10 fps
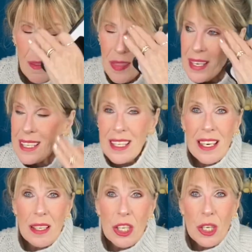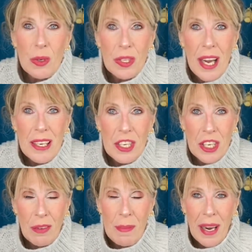they still use the
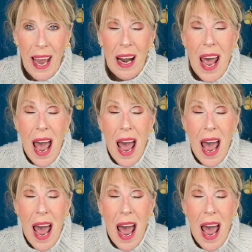Instagram account